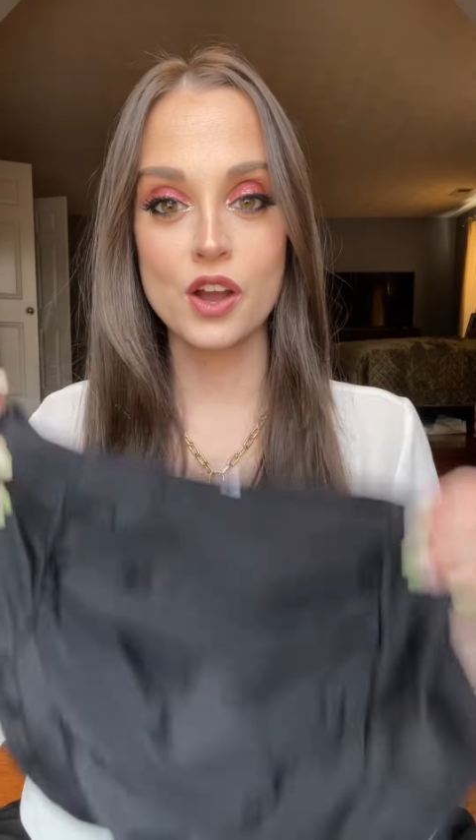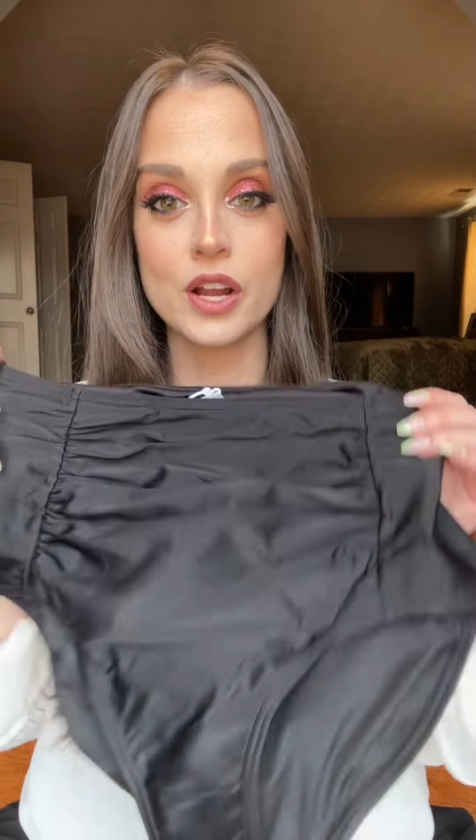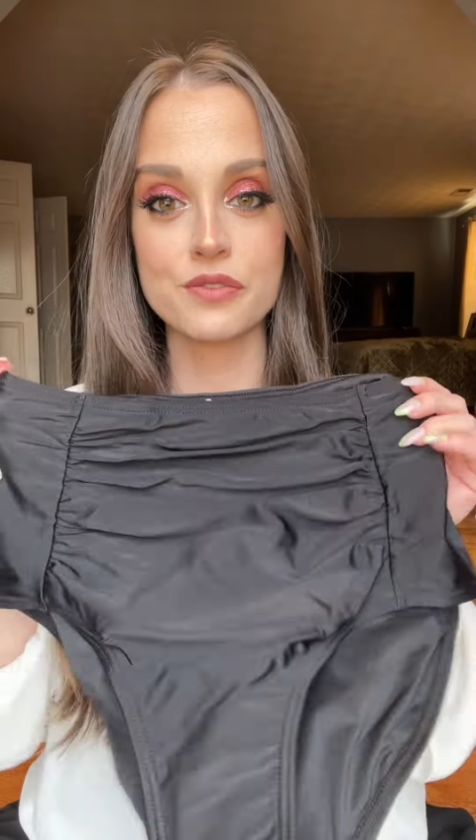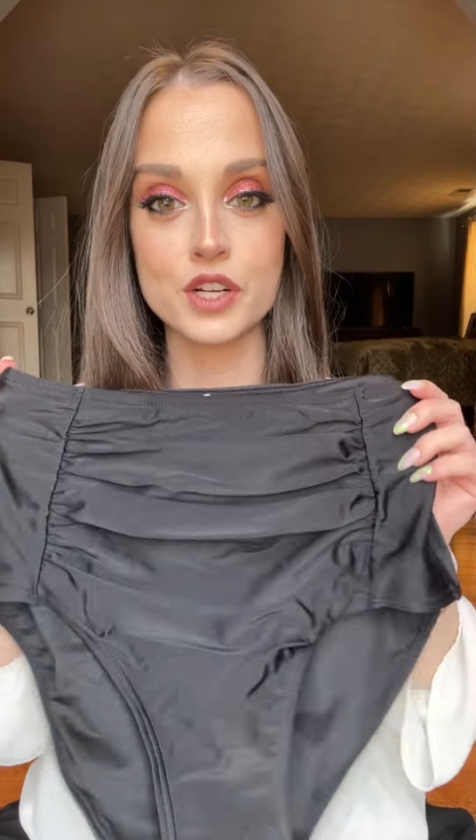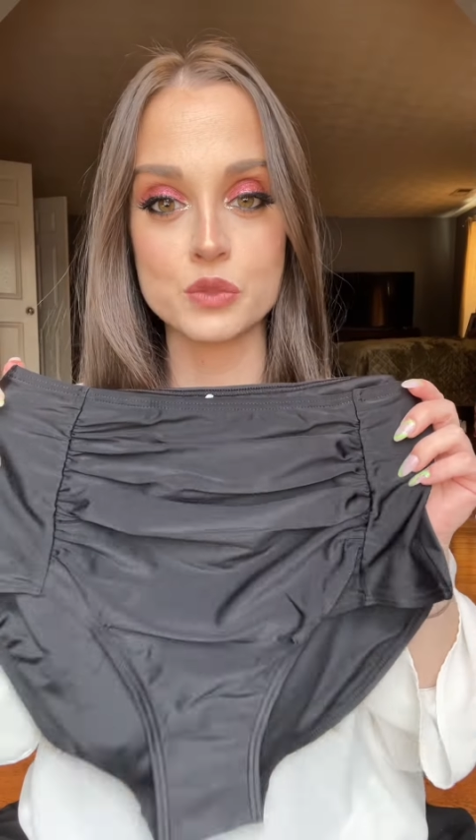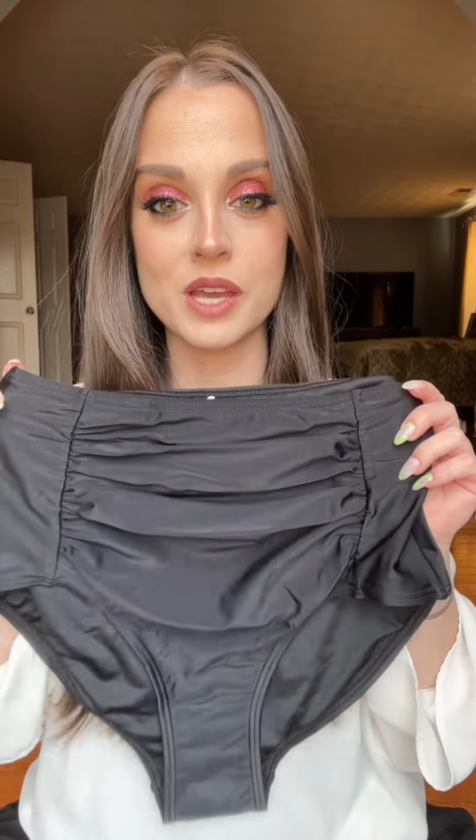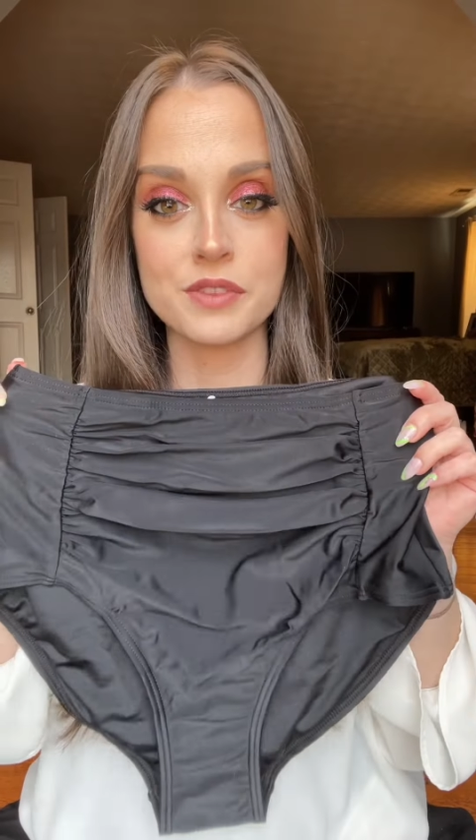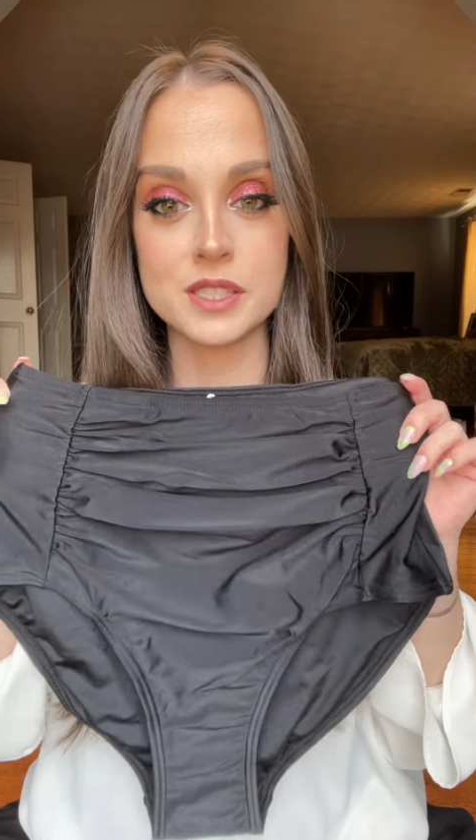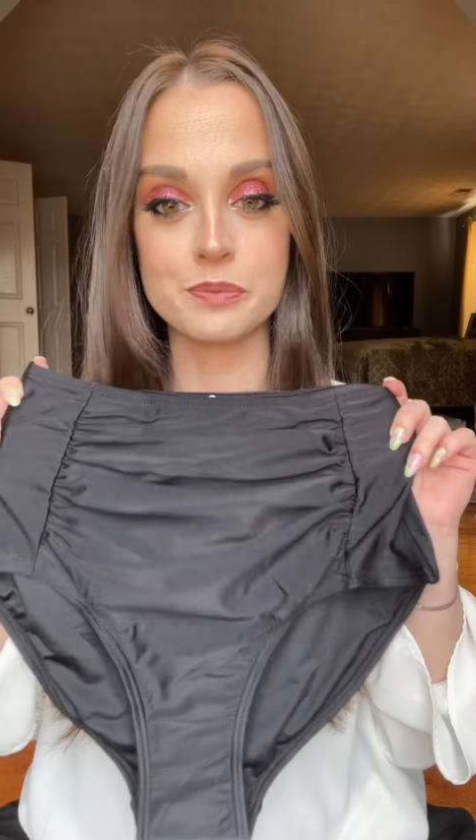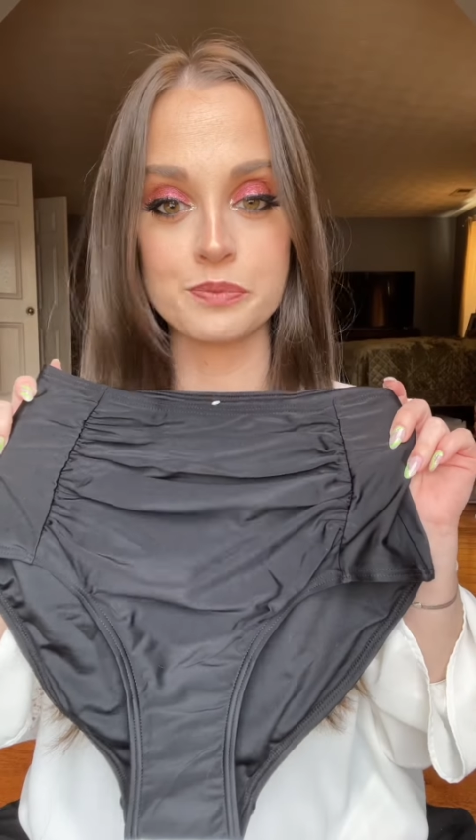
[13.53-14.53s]
All right, first we
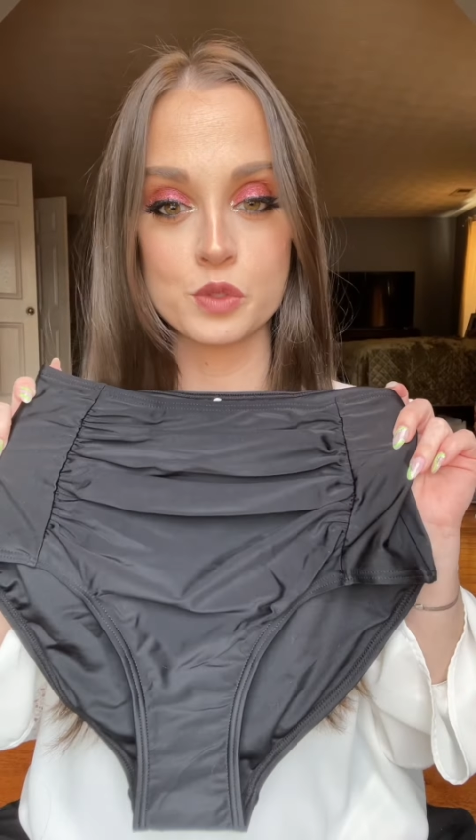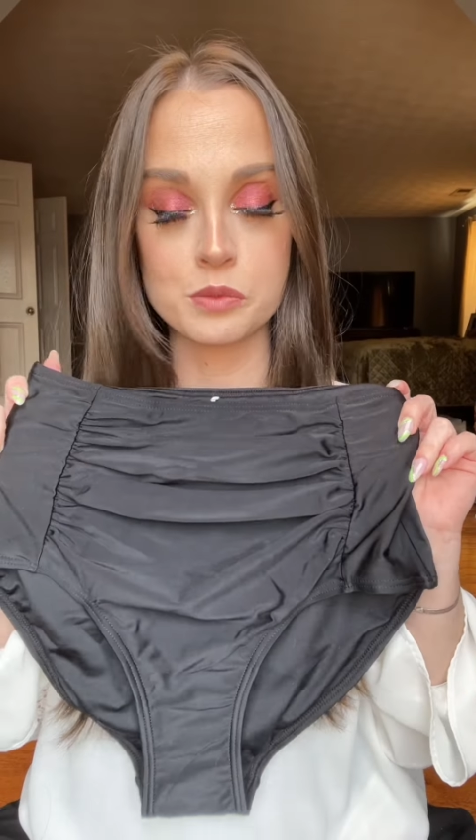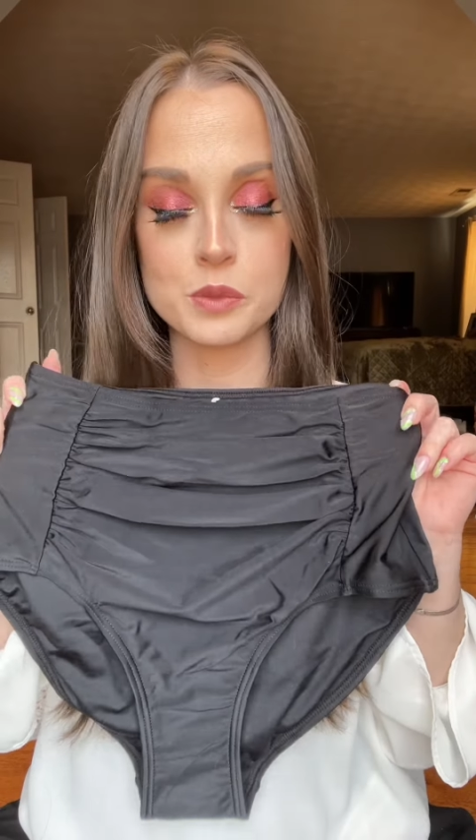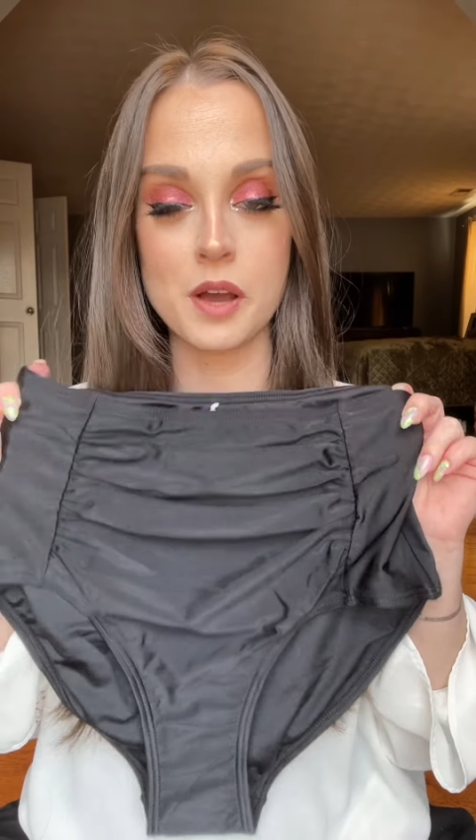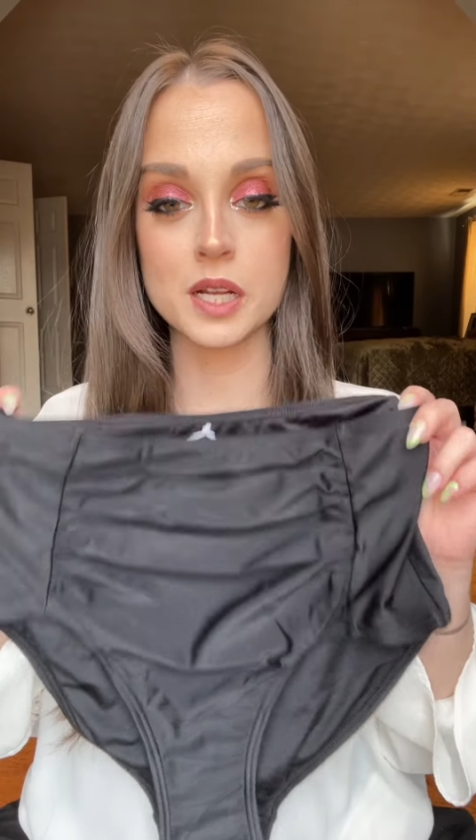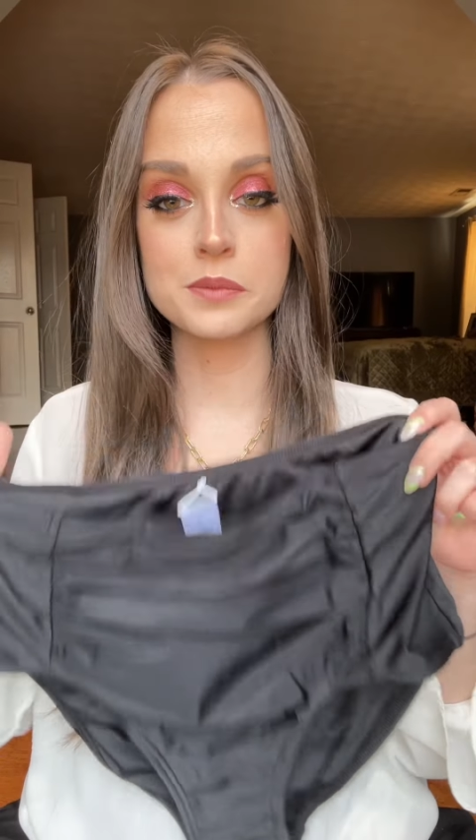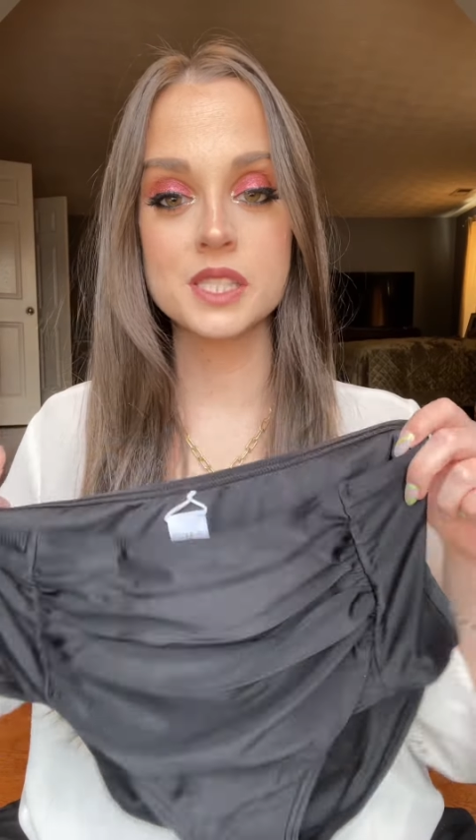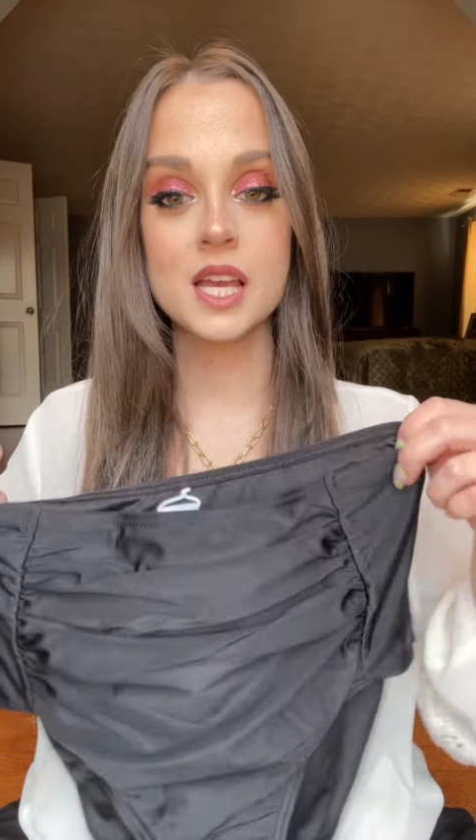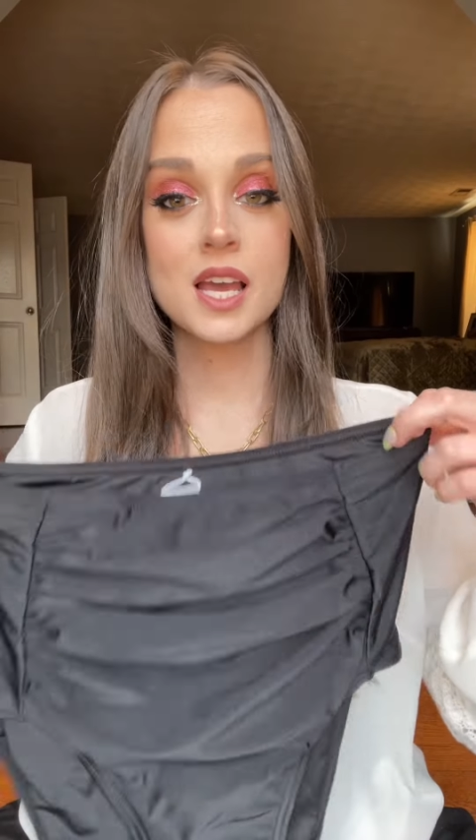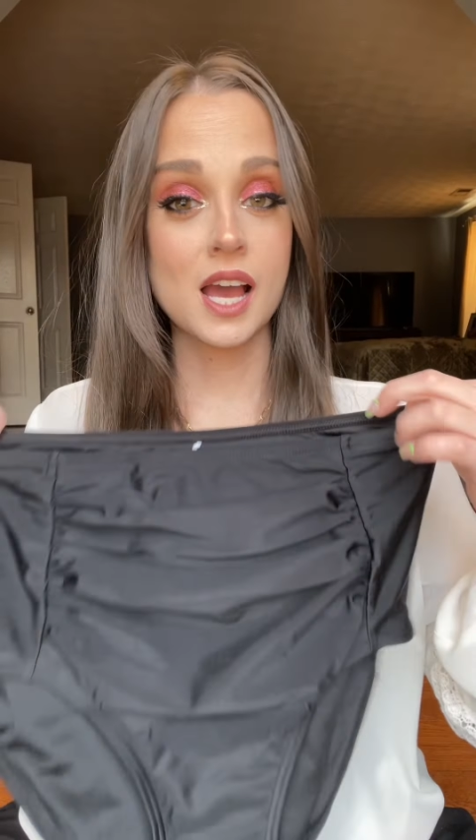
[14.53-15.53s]
have these swimsuit bottoms.